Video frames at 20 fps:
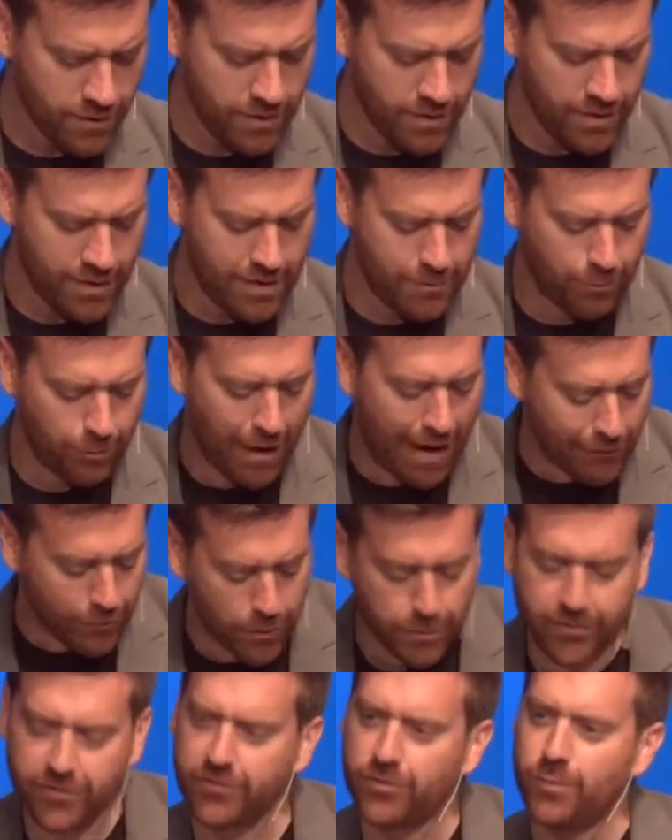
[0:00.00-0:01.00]
In
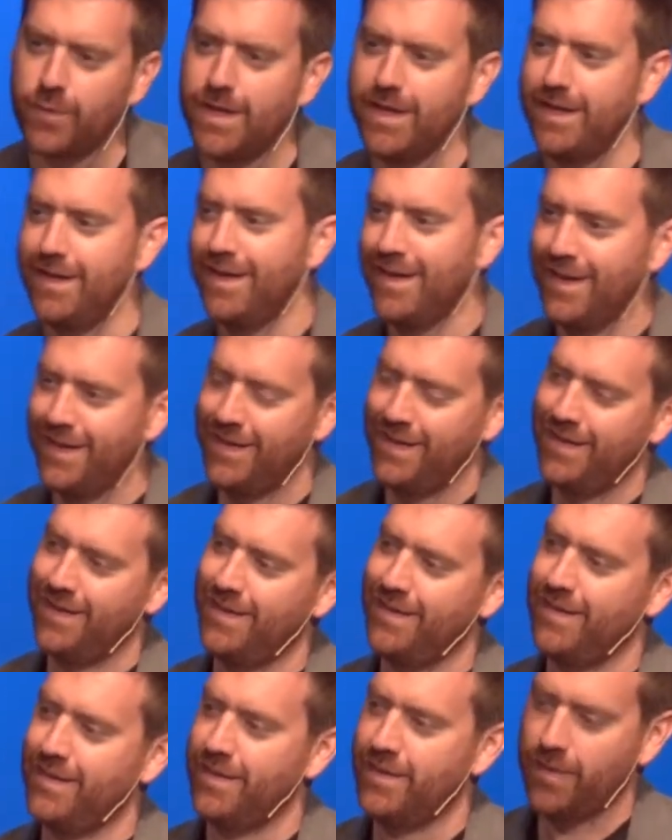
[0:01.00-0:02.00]
Proverbs 3,
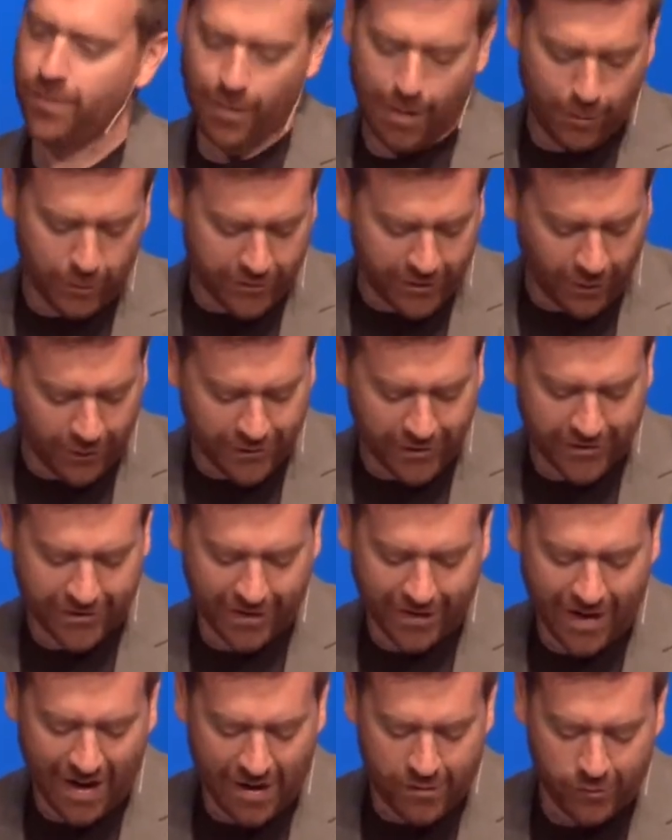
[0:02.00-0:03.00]
the Bible tells us
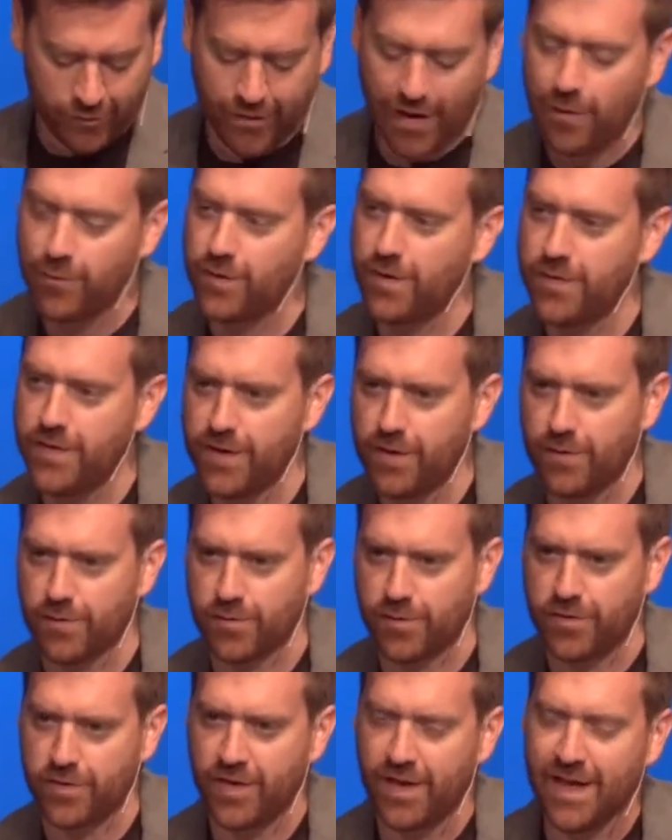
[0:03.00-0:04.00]
that God founded the
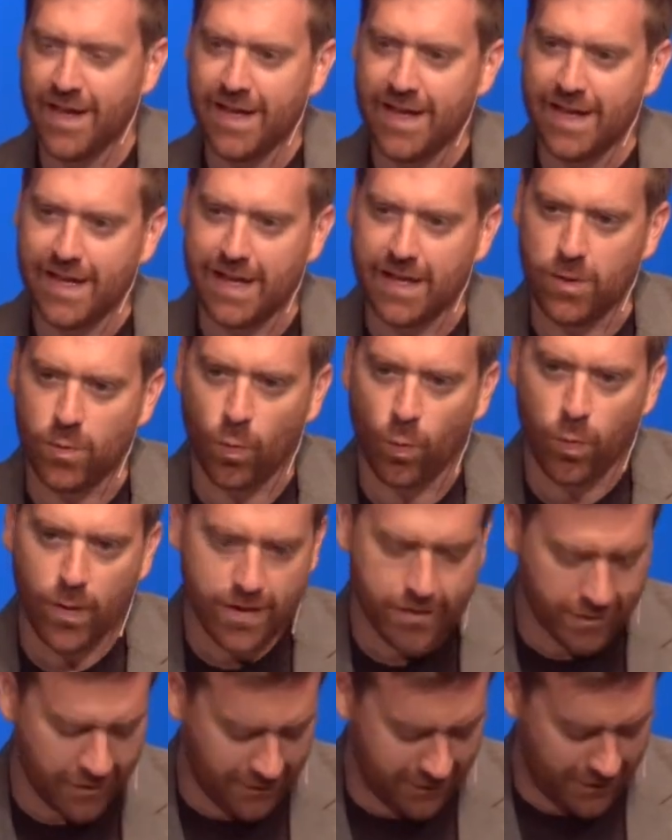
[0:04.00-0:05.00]
earth in
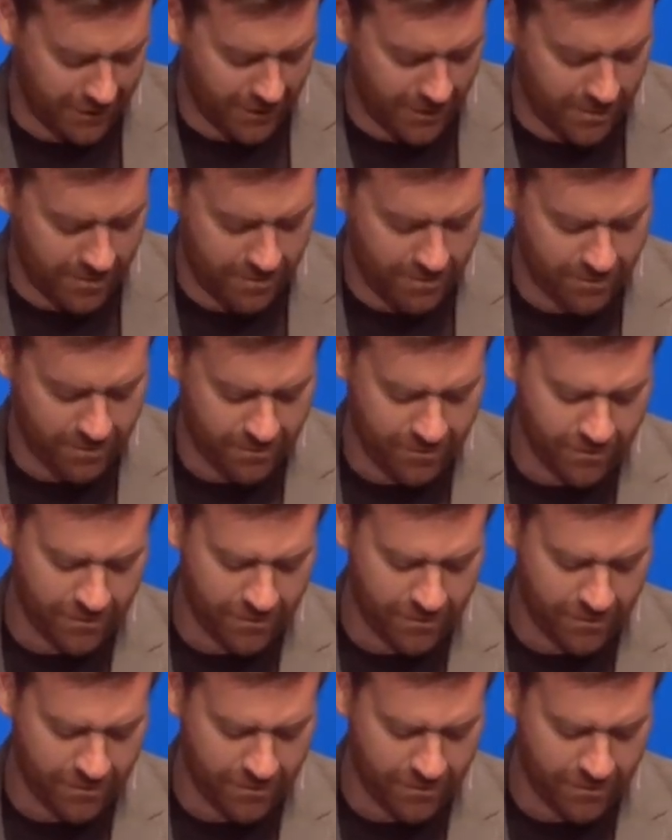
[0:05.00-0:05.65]
wisdom.